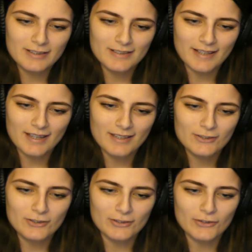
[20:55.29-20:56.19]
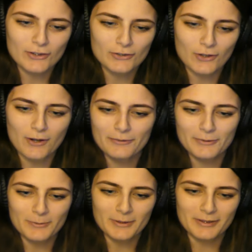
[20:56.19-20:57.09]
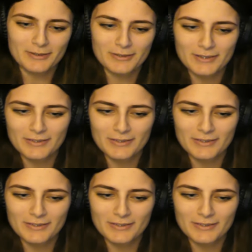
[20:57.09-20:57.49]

dads are the soft ones,